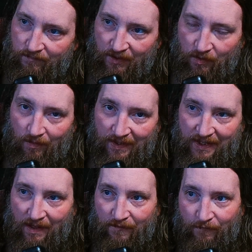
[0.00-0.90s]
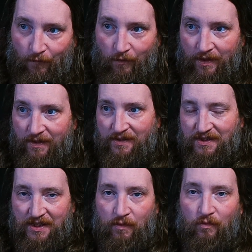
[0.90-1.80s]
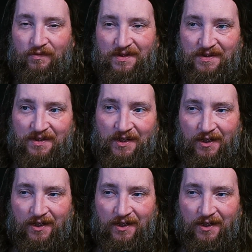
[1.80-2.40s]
accounted for in sequels, is,